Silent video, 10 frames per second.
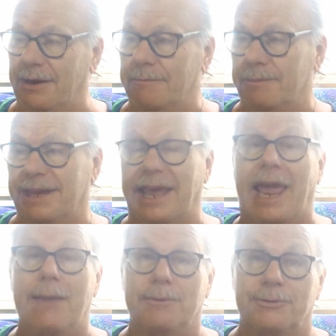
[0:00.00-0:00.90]
being
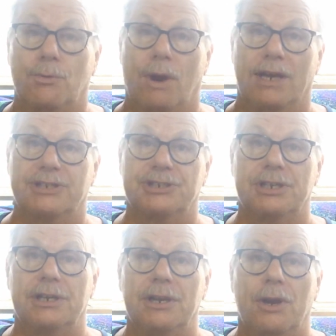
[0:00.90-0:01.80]
able to watch
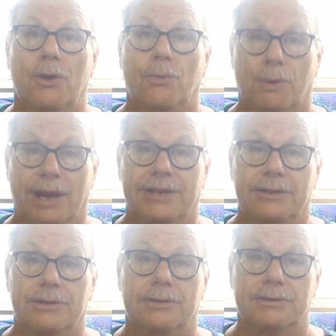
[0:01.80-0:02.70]

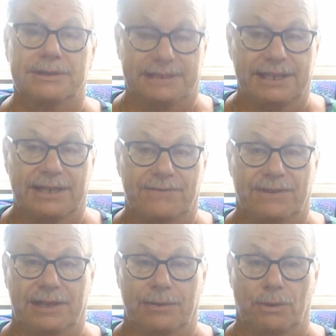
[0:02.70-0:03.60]
regular
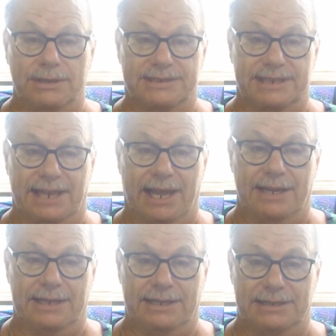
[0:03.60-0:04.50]
TV once
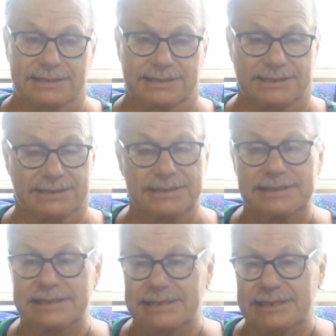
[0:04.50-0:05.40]
again is
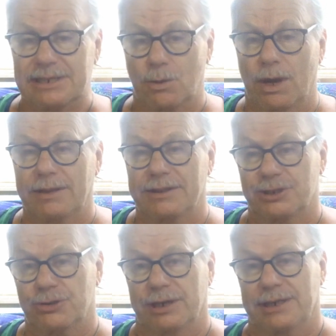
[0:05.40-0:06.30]
quite the
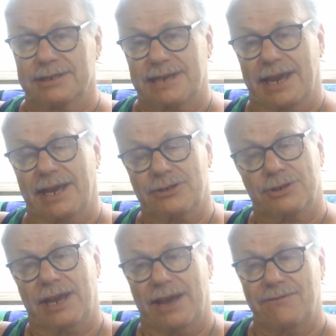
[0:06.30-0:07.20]
treat, because I
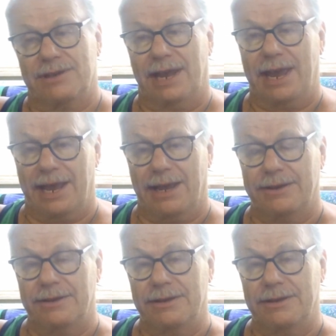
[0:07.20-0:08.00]
actually haven't had.